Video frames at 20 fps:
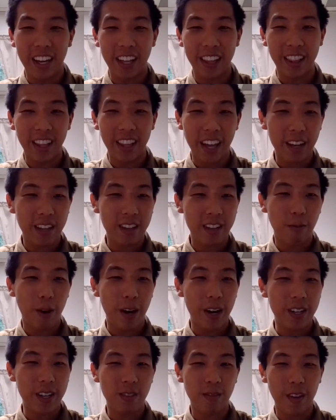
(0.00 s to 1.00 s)
in
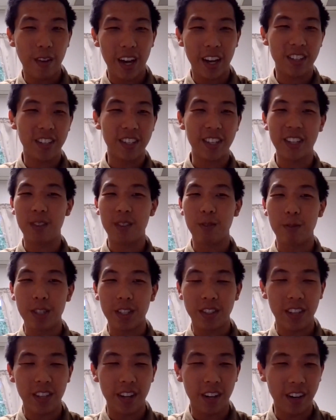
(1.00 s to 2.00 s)
likewise fashion as to
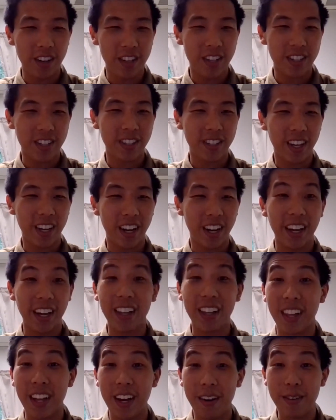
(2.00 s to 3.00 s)
what Sarah just said, I
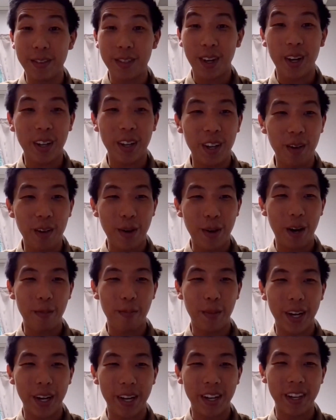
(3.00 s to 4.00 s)
love talking
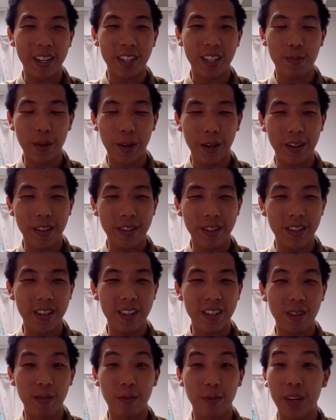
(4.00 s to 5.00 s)
about my
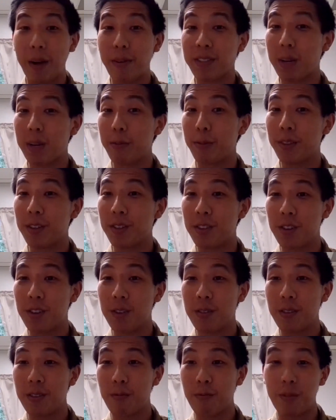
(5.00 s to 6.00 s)
experiences and what I was able to
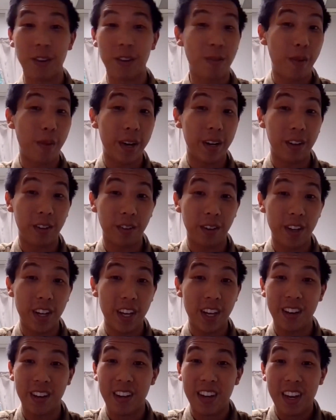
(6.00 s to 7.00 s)
do with my
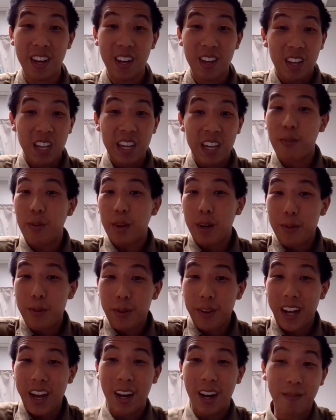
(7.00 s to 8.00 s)
degree and even what I'm
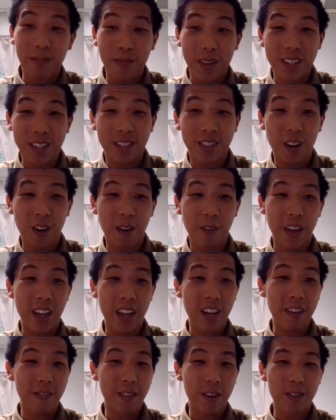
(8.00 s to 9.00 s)
doing now. And so if
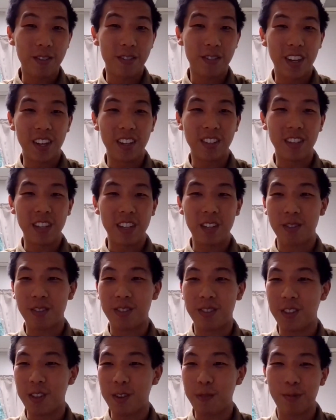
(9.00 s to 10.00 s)
any of those things
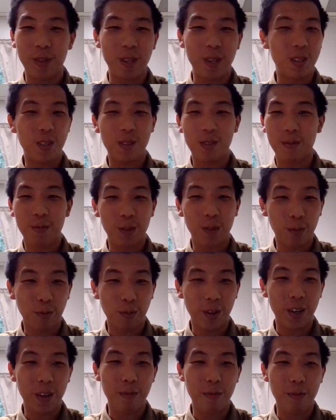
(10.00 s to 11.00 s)
interest you, please feel free